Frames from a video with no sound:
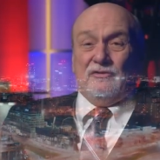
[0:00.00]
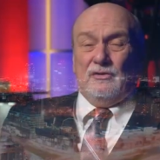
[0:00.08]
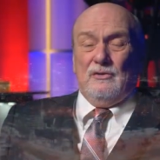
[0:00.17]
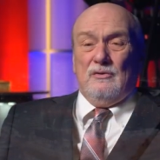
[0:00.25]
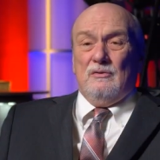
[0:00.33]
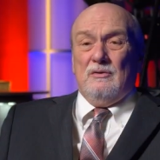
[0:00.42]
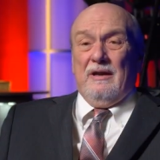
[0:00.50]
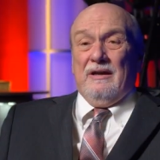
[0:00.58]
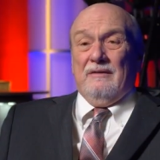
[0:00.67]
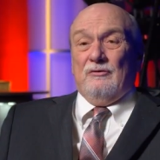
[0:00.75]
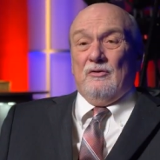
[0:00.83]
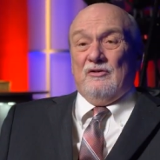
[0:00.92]
true, and
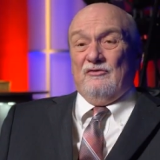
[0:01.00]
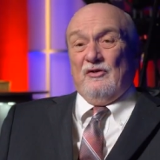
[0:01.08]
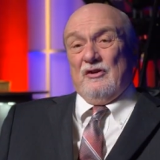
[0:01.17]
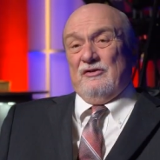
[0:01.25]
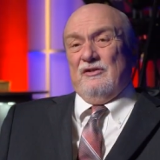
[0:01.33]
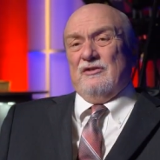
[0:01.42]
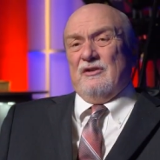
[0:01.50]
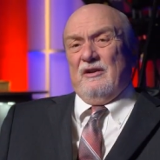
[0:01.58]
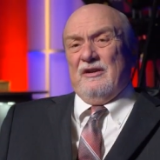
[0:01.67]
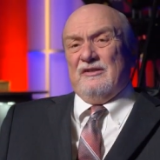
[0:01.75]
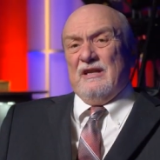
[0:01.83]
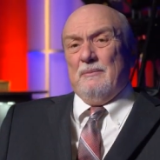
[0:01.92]
if those verses
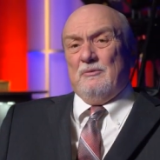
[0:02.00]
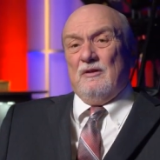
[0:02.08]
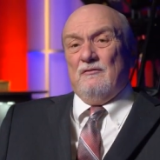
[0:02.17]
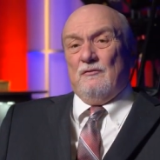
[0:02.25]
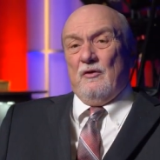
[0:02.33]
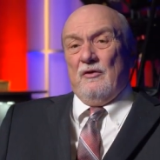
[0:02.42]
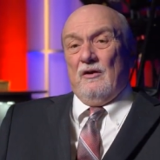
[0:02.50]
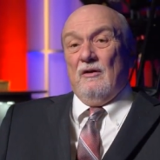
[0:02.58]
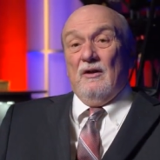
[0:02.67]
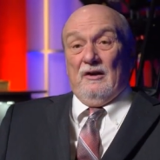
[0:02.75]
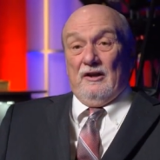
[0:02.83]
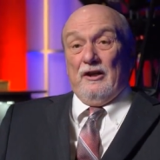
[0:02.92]
are accepted for their
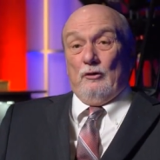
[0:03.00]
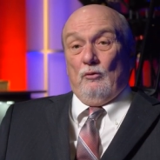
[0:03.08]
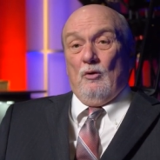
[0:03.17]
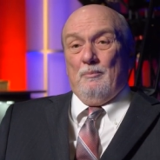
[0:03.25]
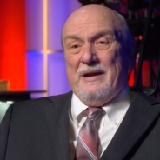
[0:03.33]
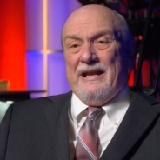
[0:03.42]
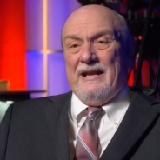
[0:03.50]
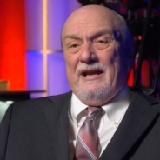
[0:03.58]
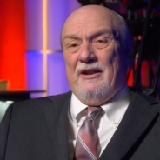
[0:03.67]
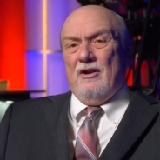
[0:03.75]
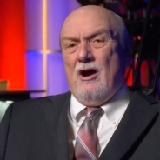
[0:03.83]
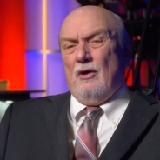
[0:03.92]
literal
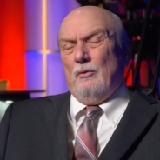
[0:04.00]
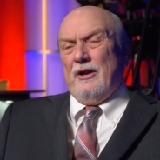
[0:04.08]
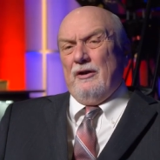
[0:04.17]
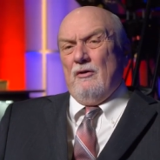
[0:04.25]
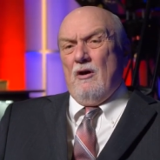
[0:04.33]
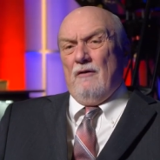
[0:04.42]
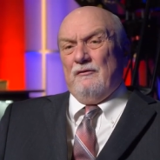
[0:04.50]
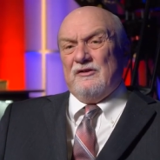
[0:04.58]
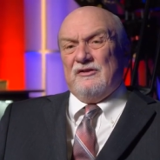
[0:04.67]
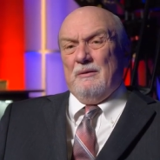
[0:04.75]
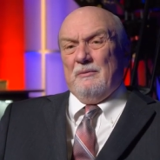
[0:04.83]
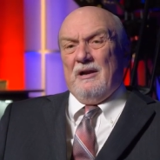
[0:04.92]
meaning and not written off as
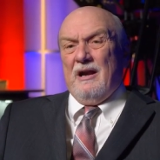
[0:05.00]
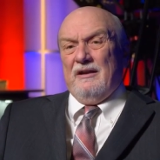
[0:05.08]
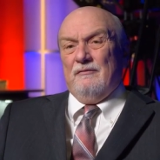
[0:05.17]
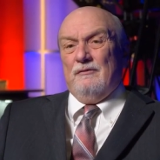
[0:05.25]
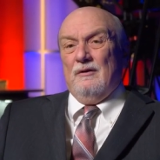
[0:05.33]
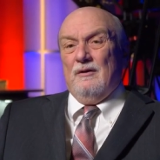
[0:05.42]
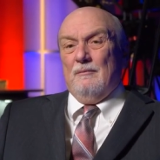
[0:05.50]
some kind of